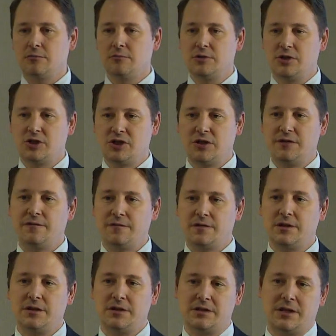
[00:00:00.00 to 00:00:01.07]
or we
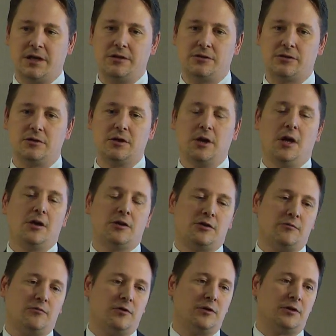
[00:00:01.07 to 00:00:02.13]
shifted attention
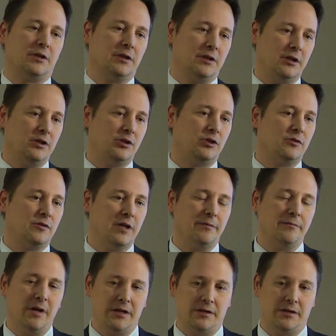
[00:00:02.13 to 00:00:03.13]
toward an issue that